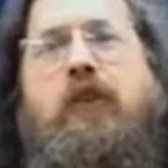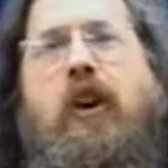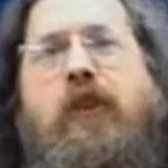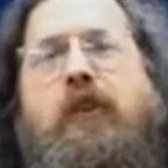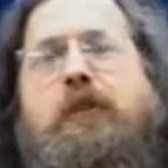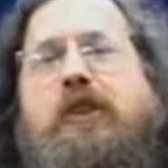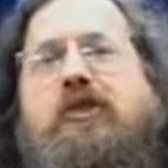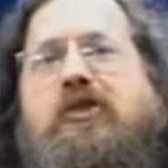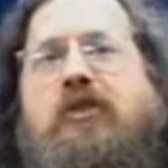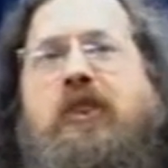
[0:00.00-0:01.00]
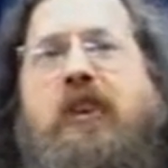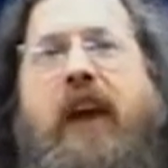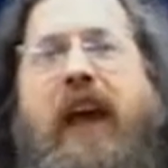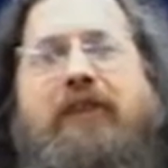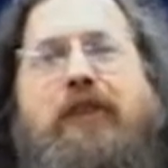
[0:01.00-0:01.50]
Governments
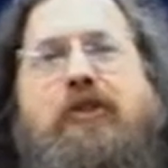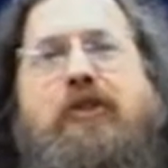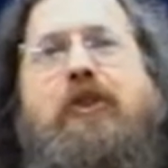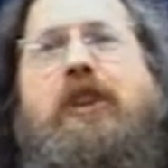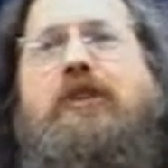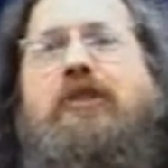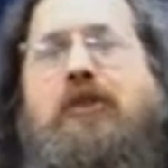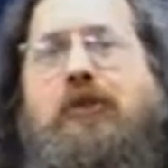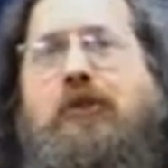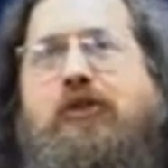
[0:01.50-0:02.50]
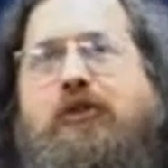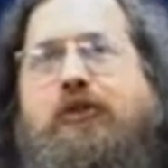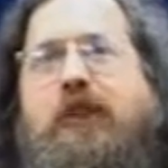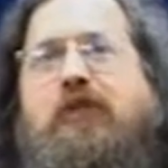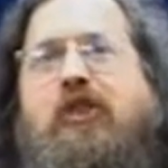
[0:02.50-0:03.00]
have a duty to use
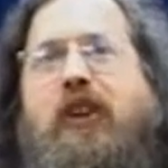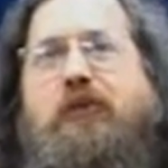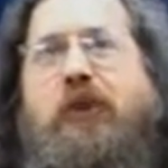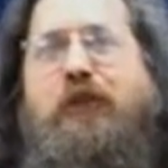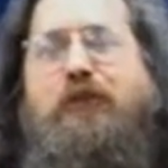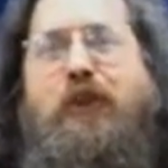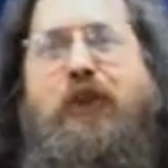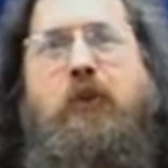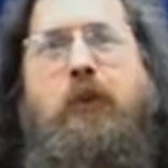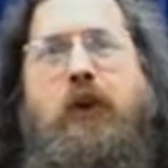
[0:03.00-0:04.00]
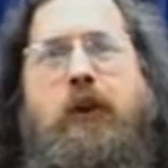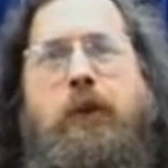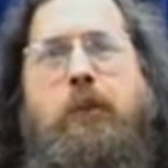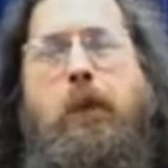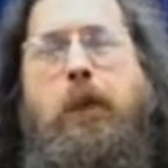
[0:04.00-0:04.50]
free software for their work,